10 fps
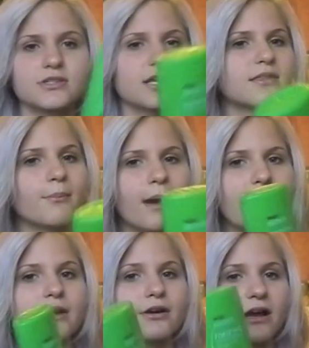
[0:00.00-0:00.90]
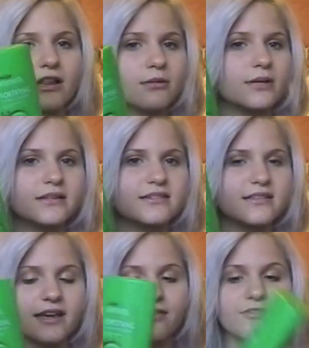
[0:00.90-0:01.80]
like the Meyer Elements,
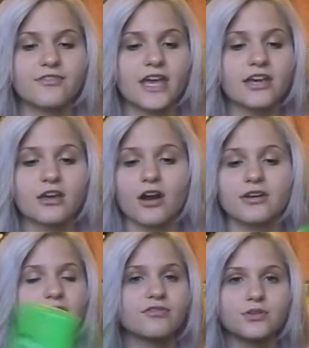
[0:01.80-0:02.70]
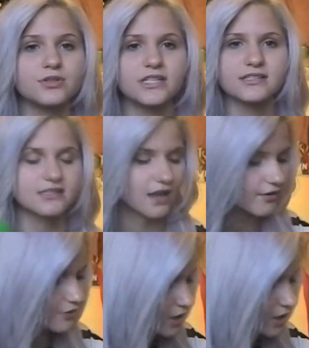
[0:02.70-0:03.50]
like fake Garnier Fructis stuff.